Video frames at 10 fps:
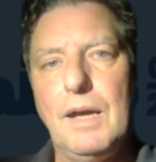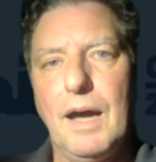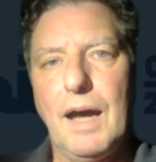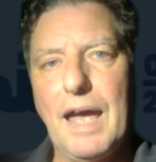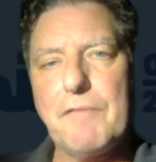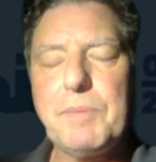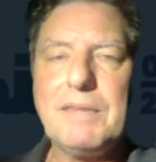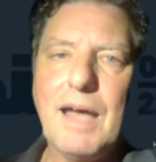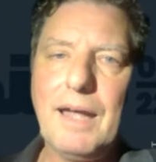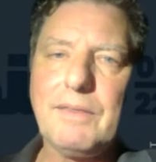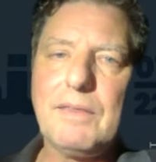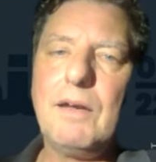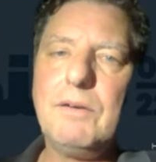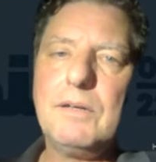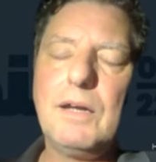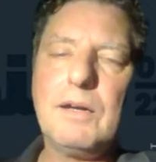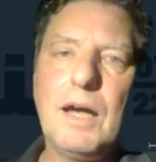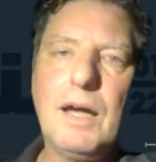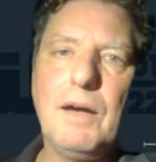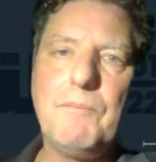I have been done
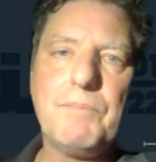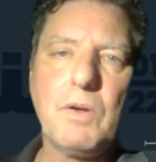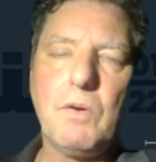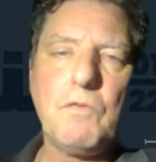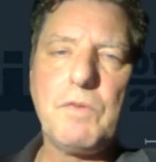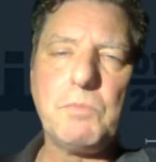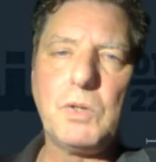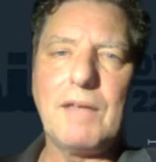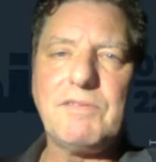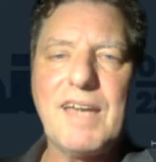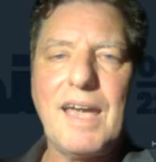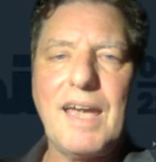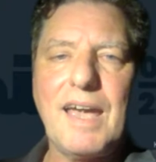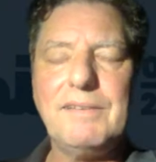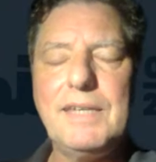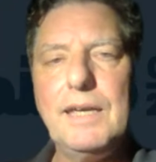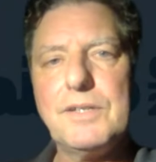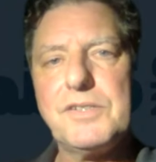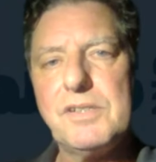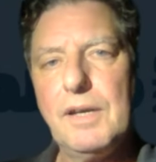over more than 10
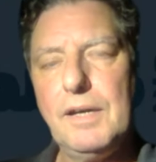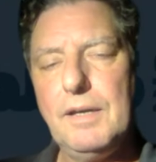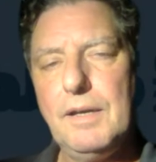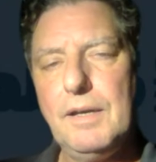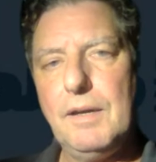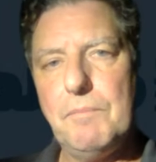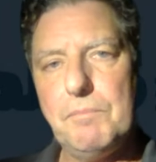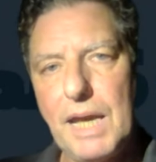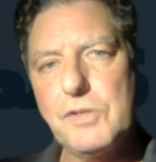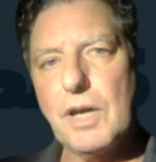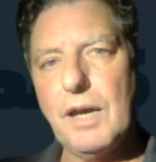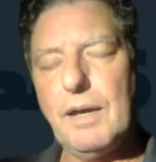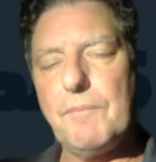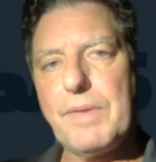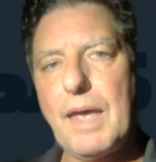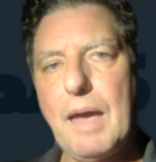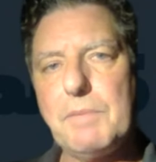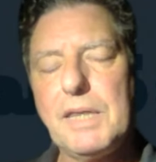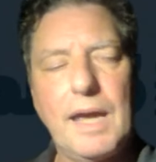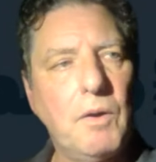years, major
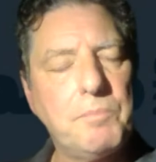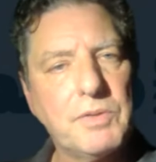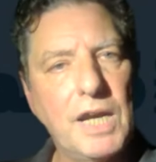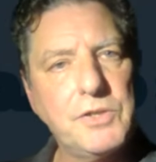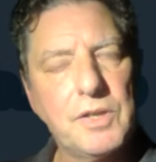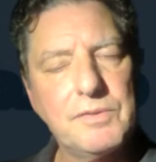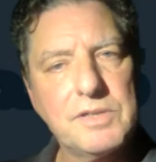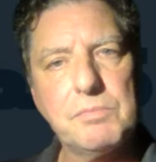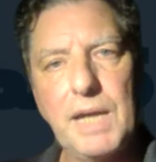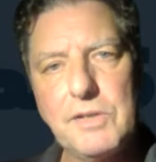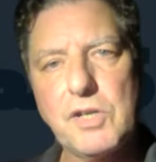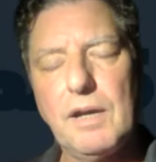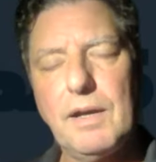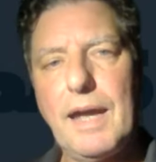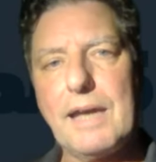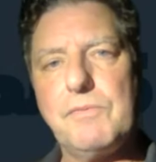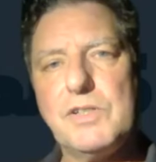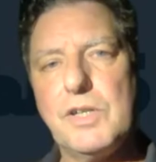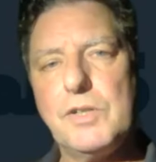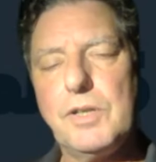M&A operations, major
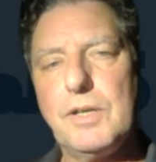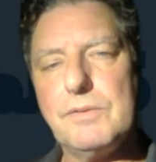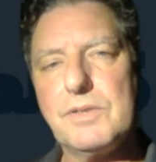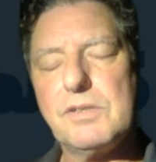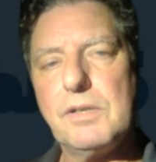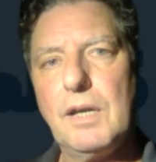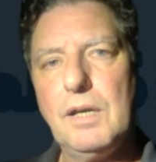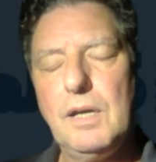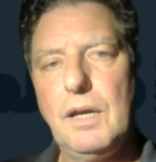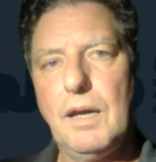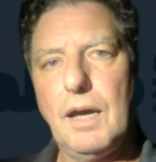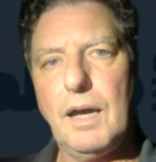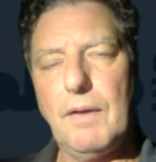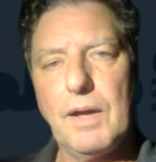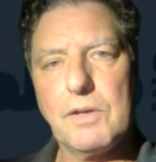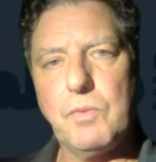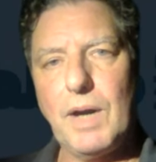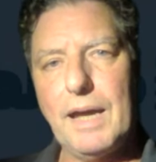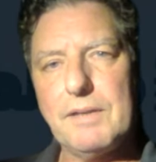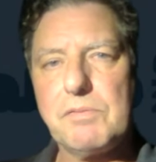acquisitions,
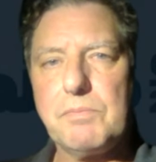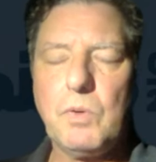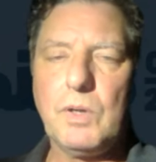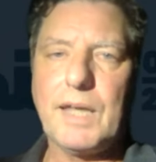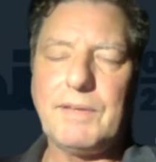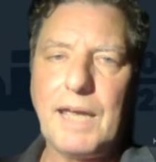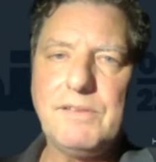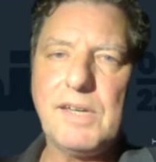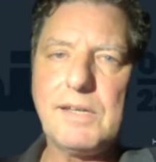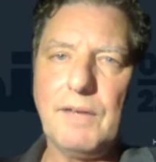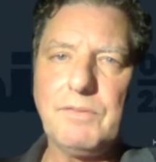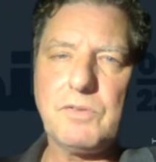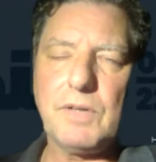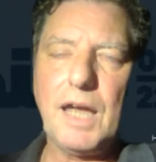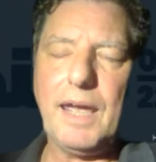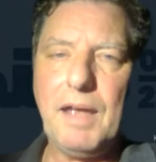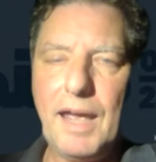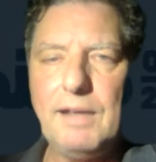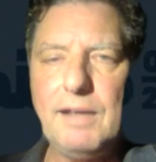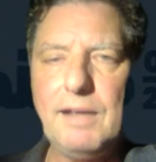acquired more than
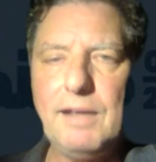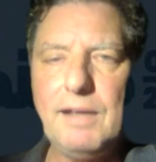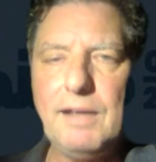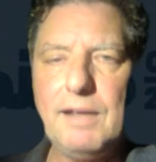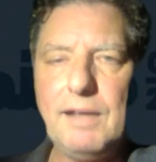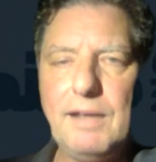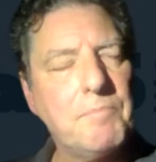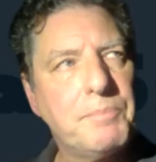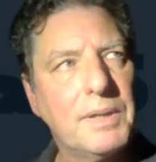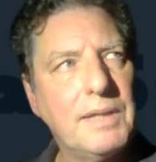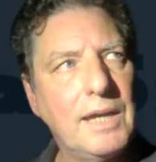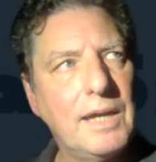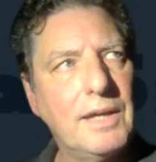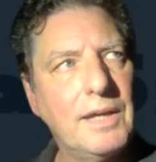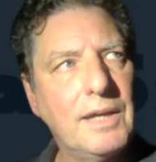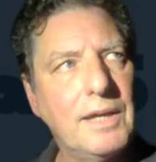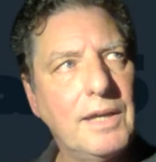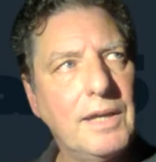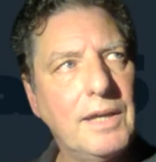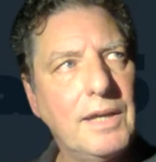80 companies
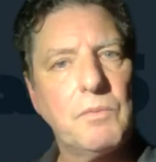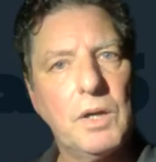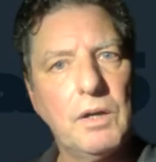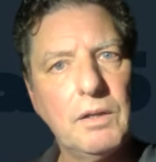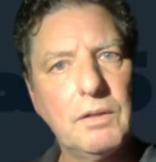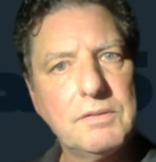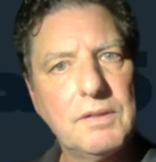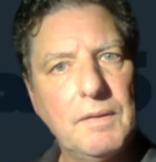across the world.